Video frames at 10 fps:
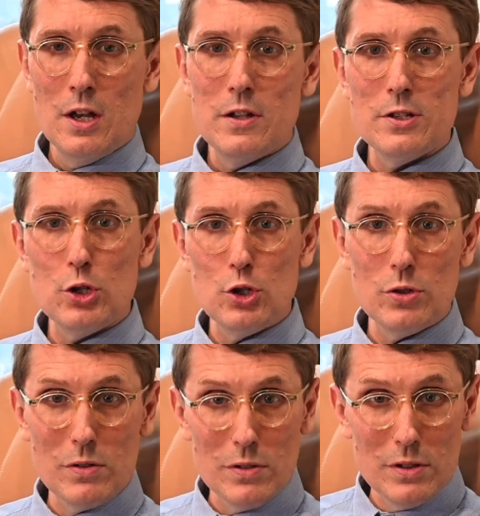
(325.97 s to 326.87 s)
There's a,
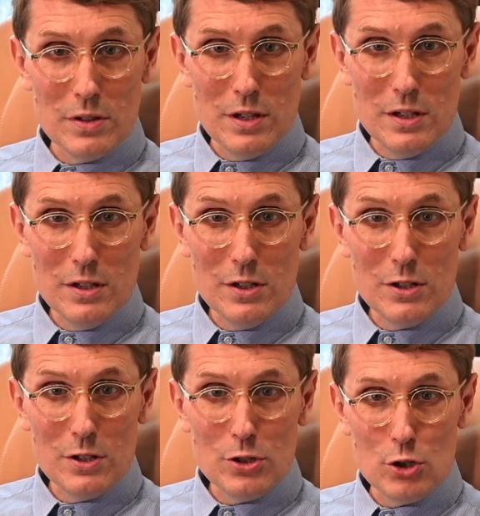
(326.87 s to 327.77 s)
the
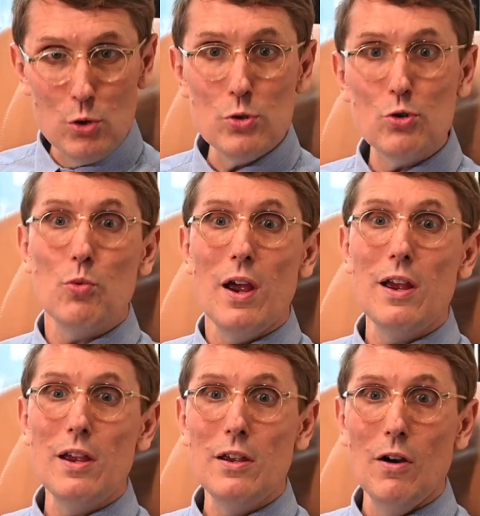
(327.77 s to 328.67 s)
huge
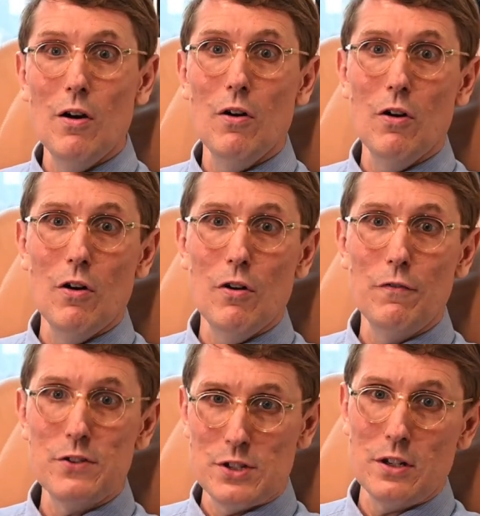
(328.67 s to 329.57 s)
array of
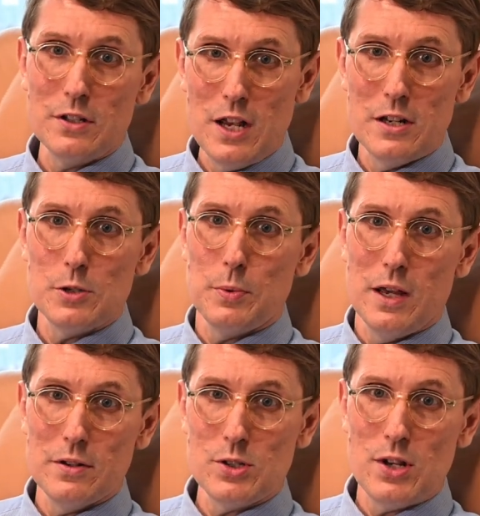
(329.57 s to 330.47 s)
facilitators we
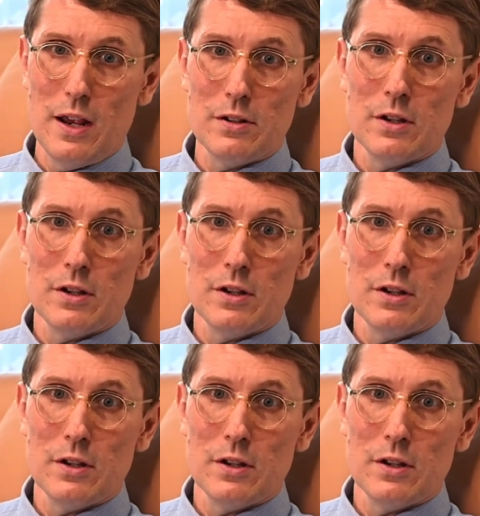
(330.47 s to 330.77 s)
understand.